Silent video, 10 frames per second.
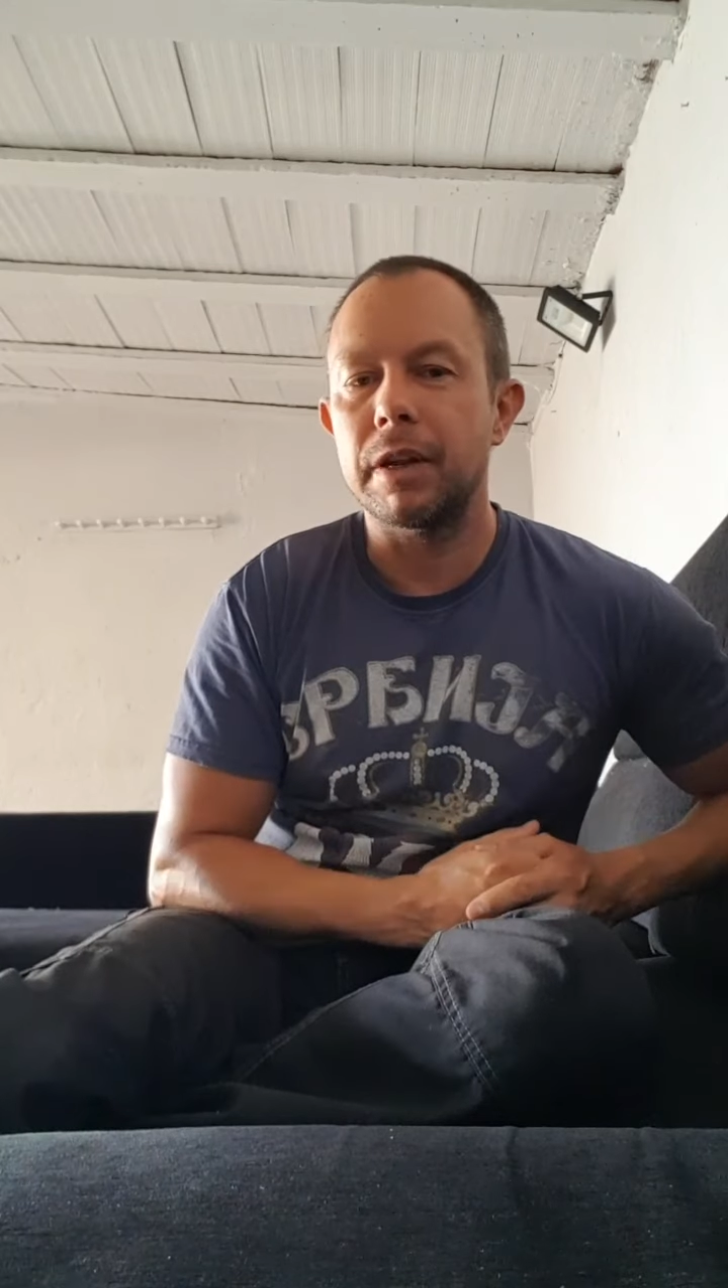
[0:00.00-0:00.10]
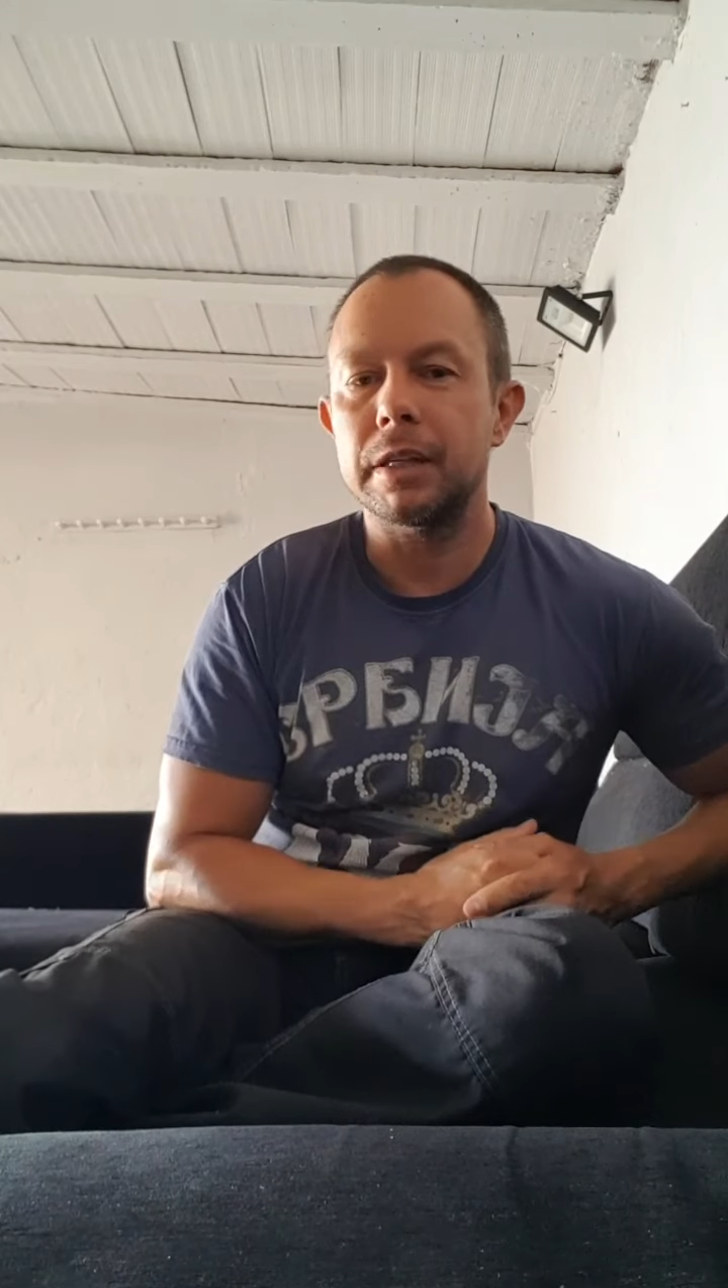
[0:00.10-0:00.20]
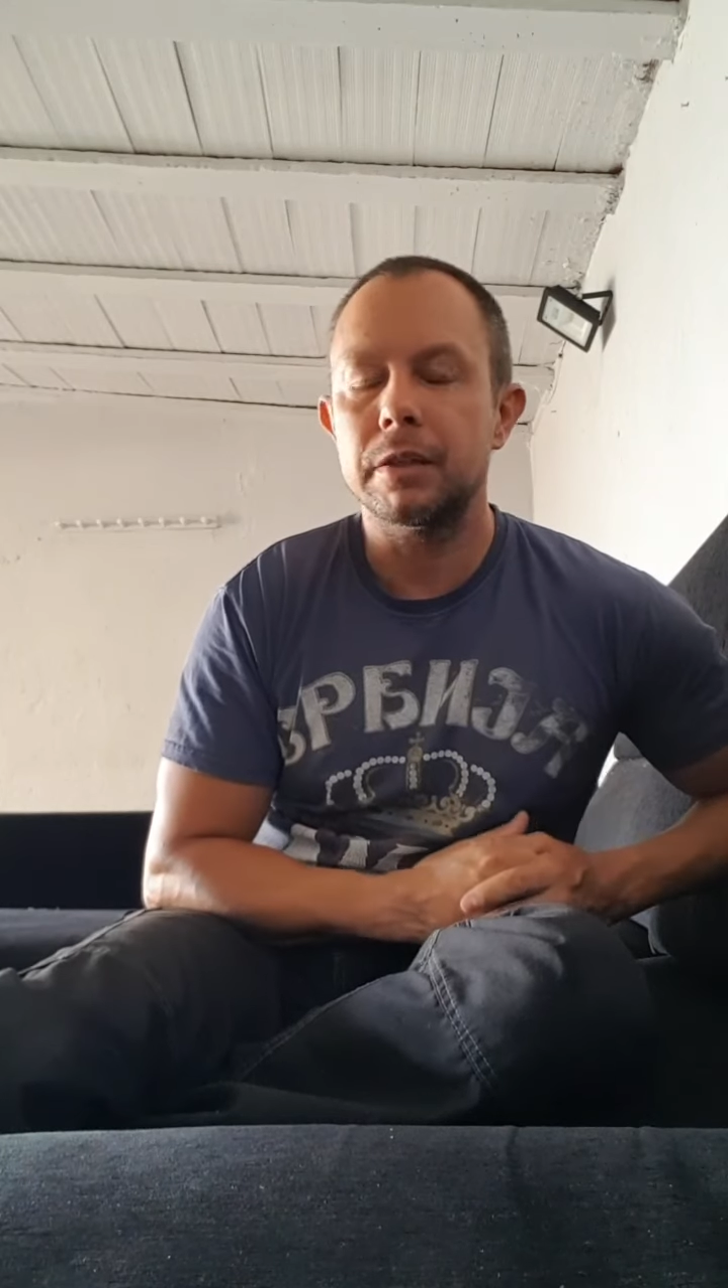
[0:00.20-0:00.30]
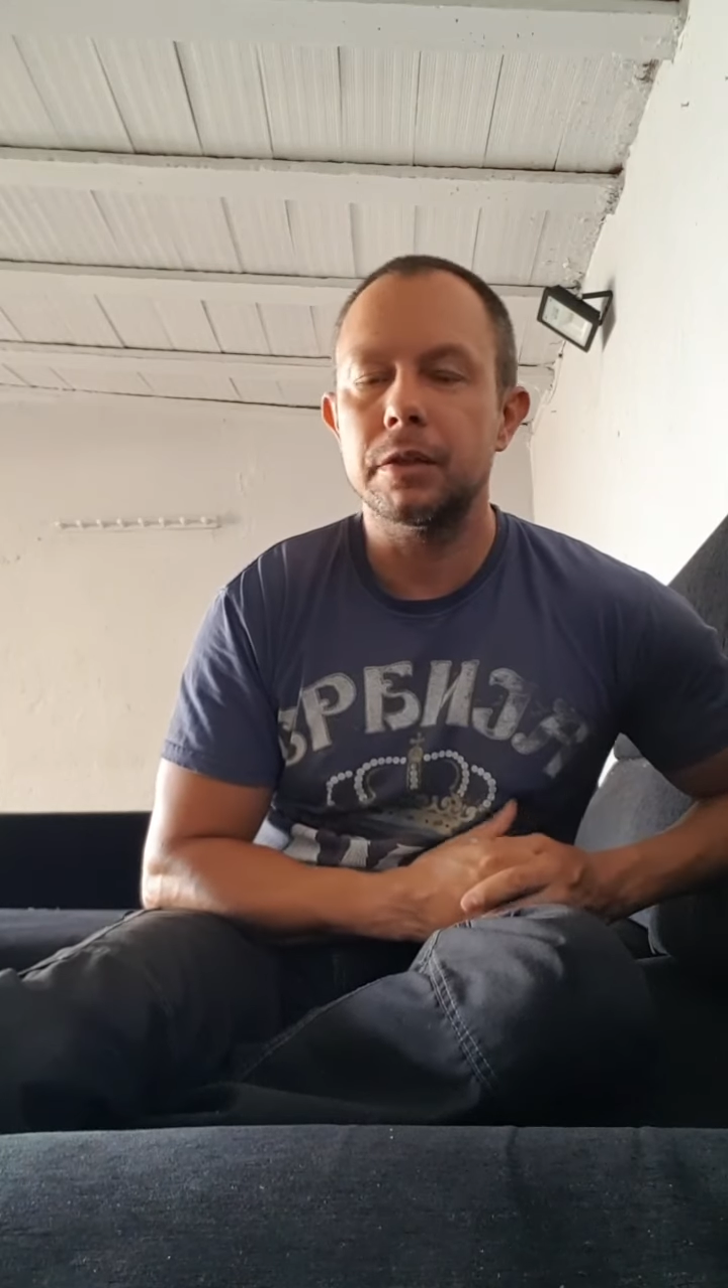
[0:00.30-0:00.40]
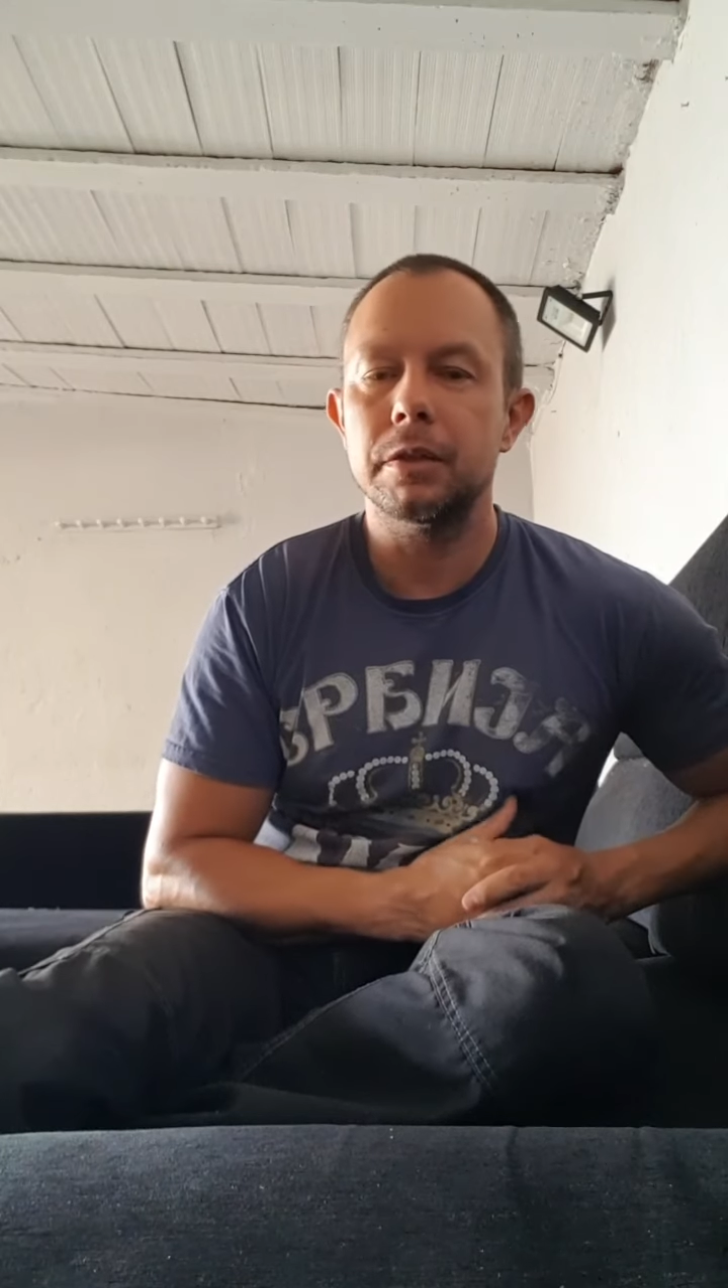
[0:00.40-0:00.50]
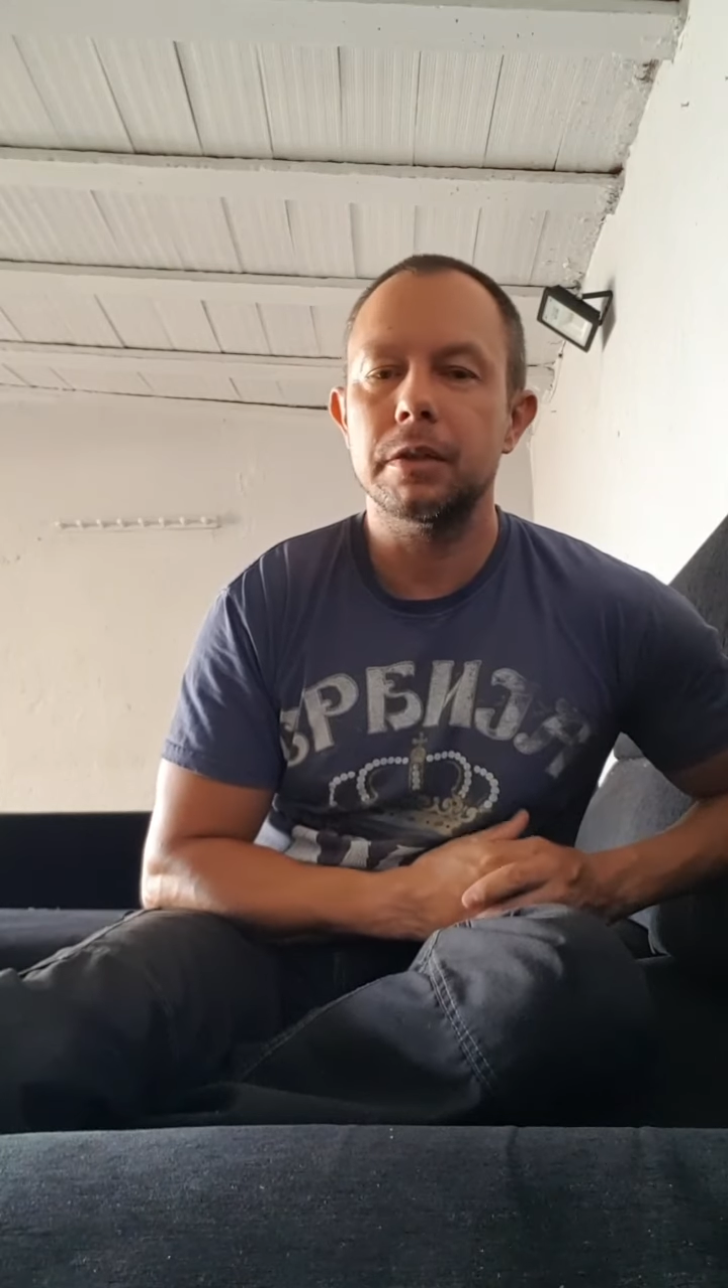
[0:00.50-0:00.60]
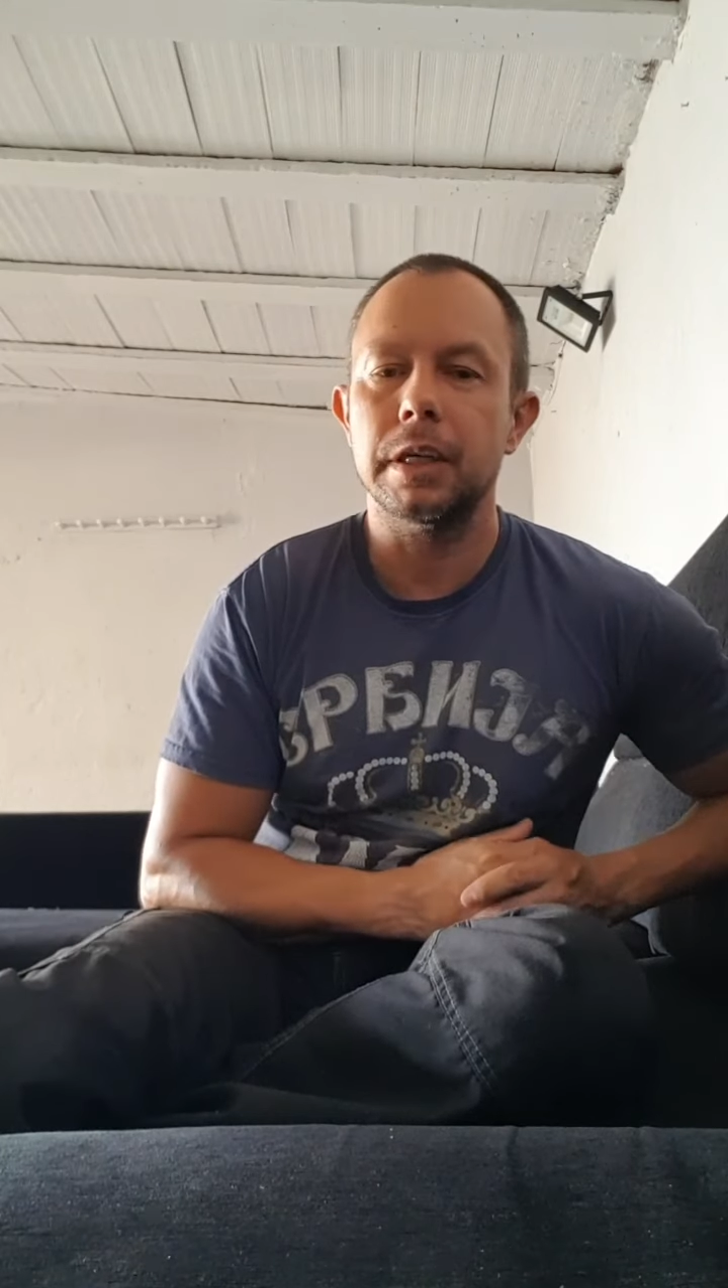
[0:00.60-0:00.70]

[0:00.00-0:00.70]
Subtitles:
liter